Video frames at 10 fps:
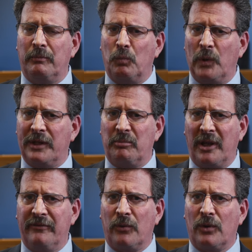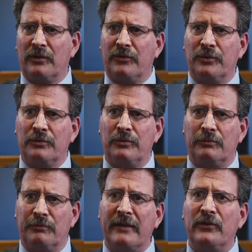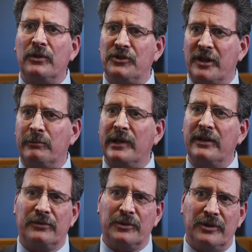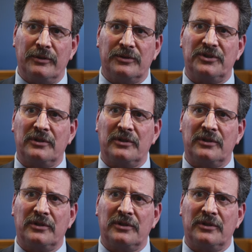we could pay for it through revenue generated through use.